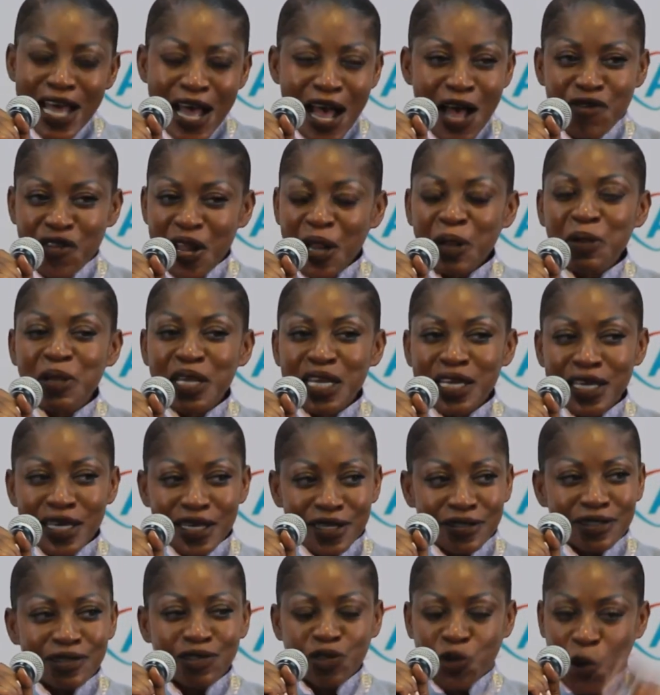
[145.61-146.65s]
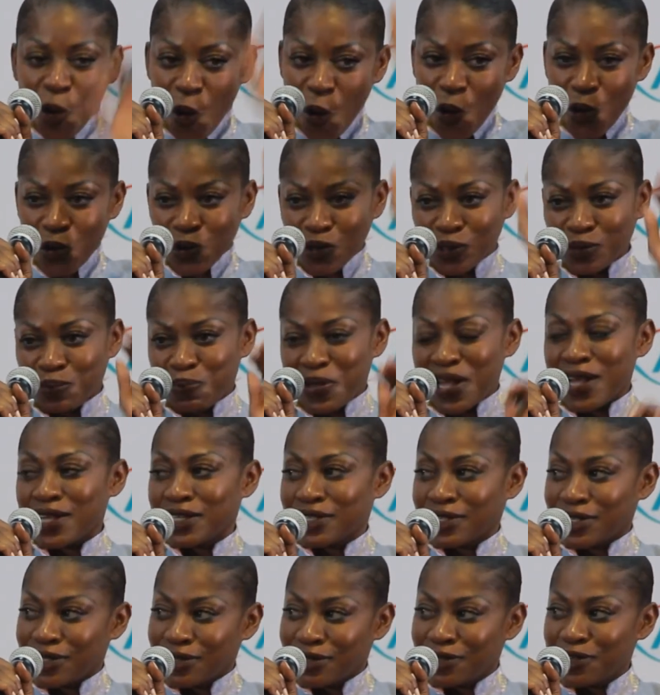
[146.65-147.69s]
A very tall
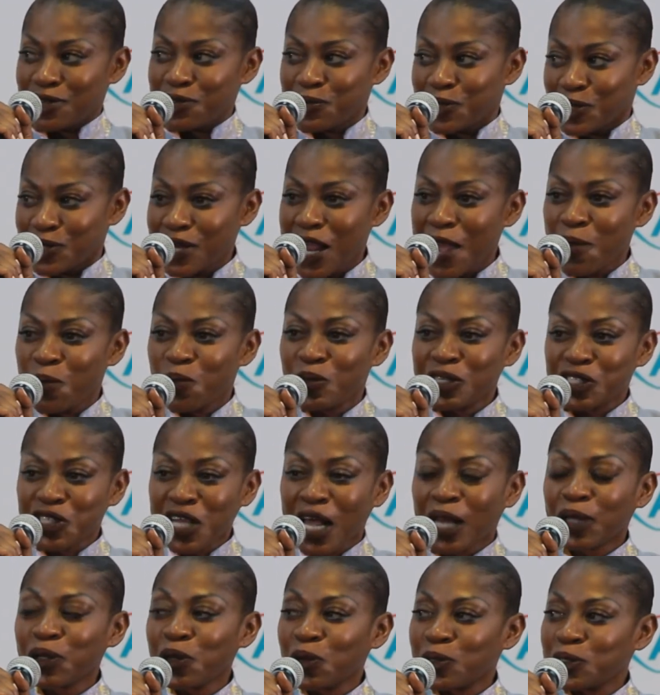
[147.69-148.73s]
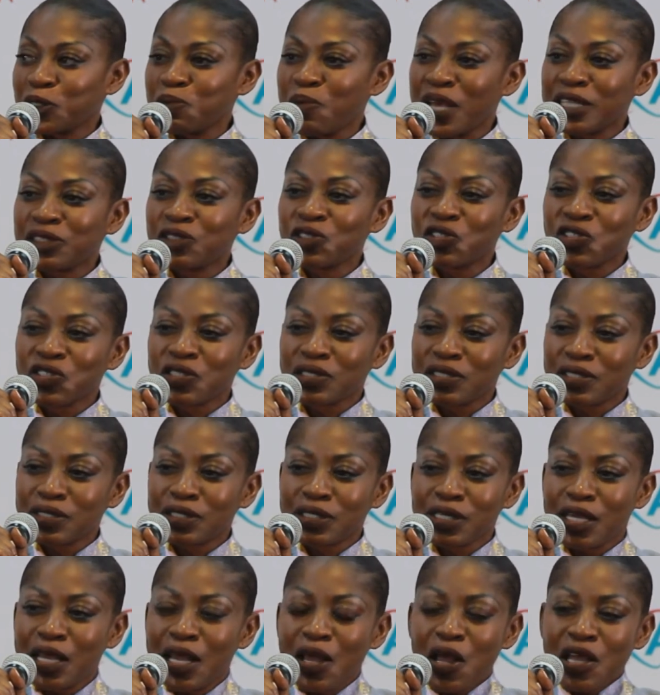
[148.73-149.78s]
person whose name we shall not mention
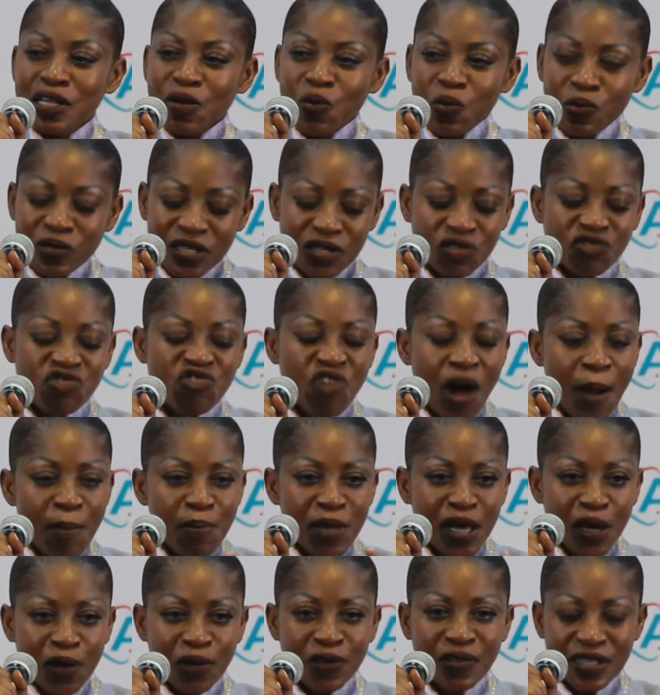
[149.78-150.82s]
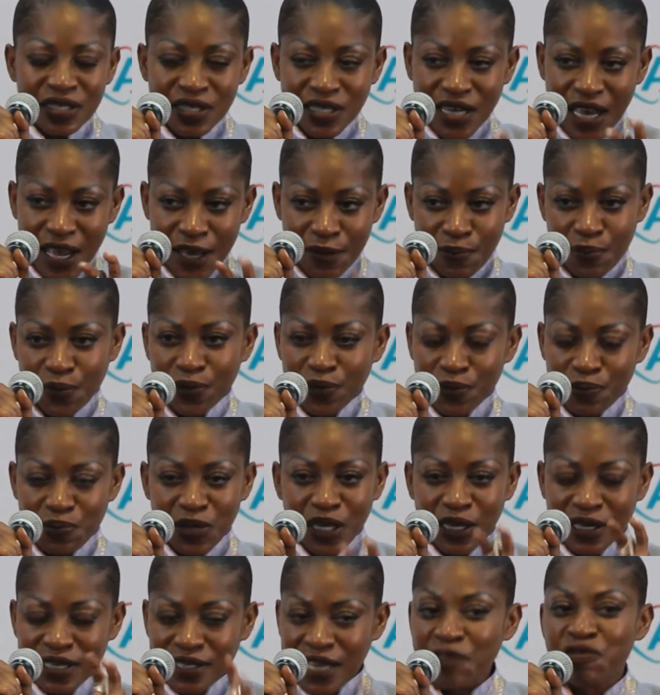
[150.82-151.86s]
was drumming on the table
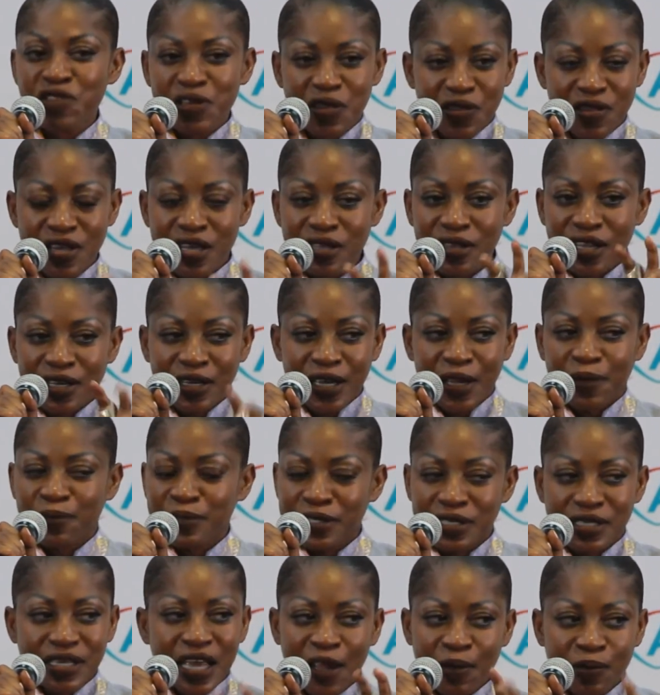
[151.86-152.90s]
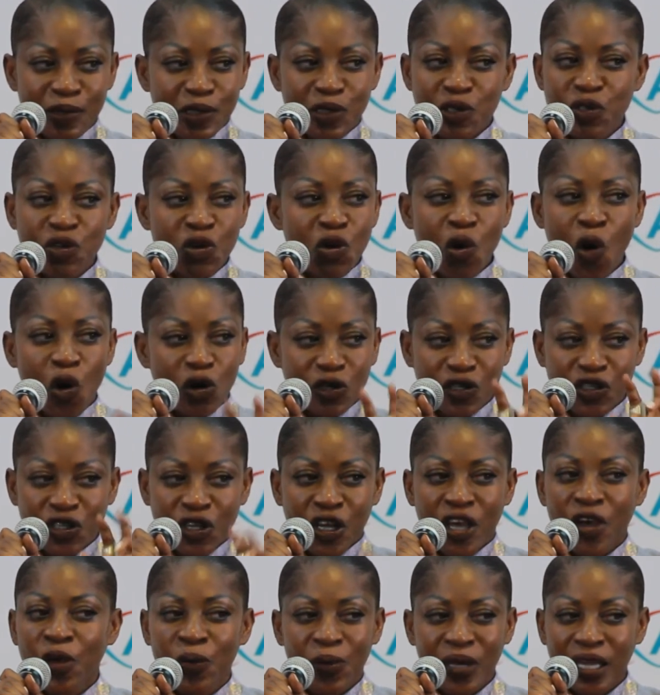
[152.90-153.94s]
because everything that I was saying was not
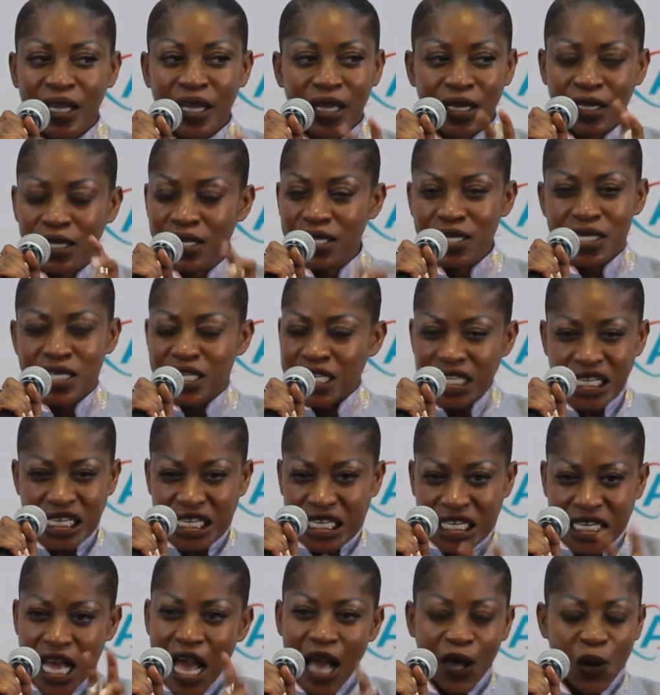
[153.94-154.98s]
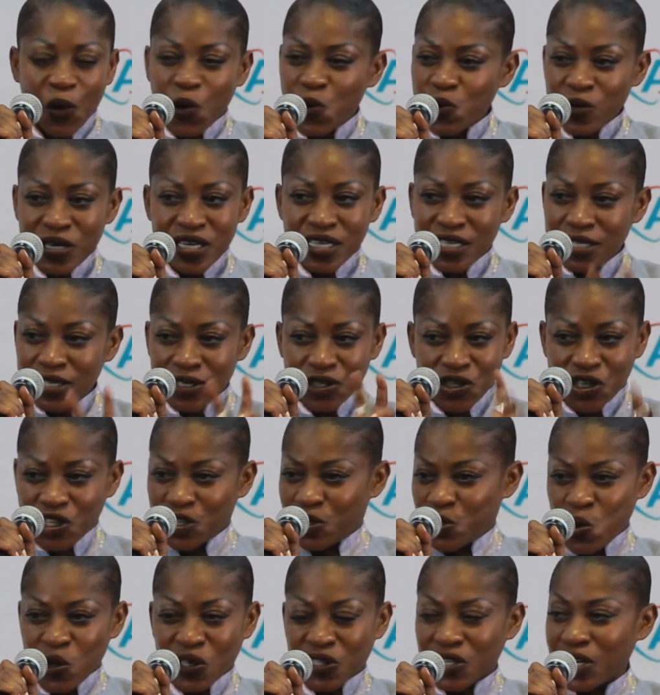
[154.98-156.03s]
going according
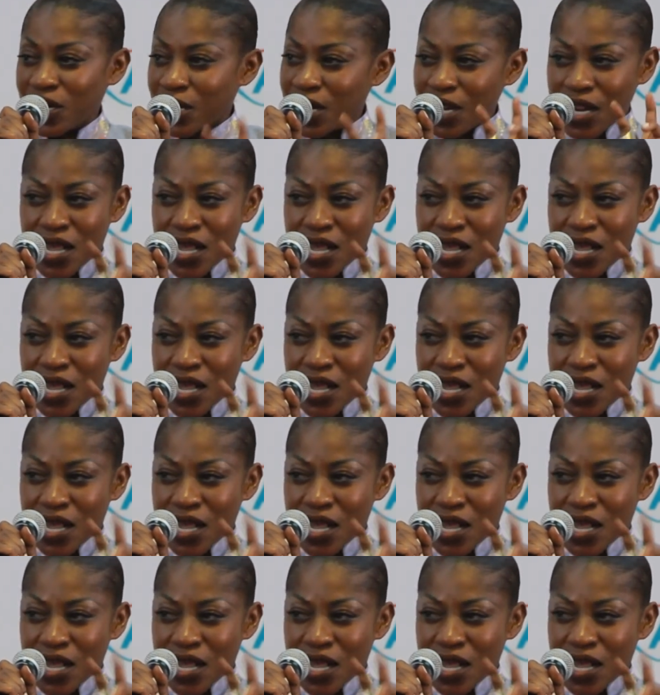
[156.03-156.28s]
to what.